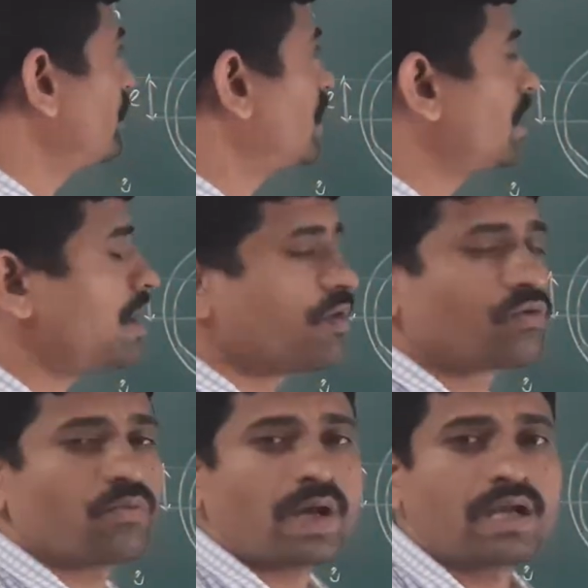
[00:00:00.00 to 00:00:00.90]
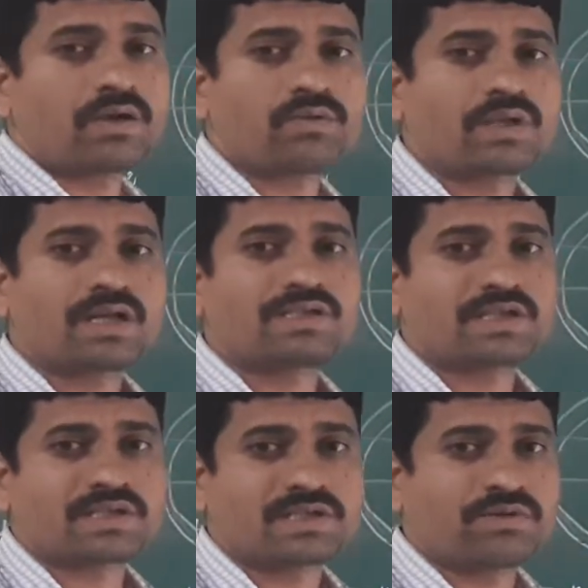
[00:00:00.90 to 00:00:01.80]
Then how to find out that
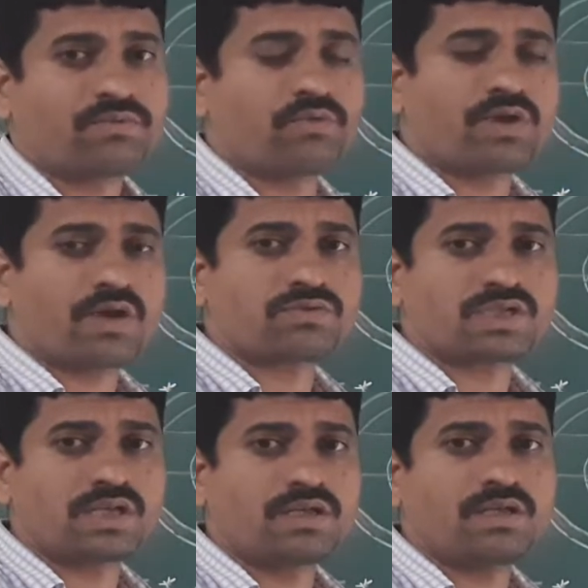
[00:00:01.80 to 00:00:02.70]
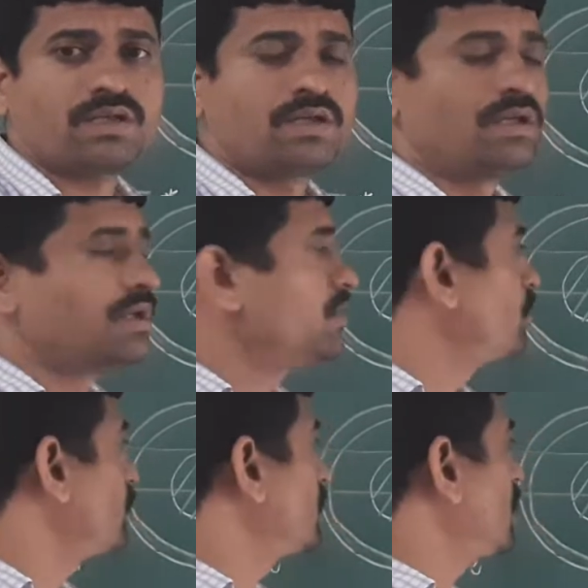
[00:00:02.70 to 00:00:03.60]
section we have seen with the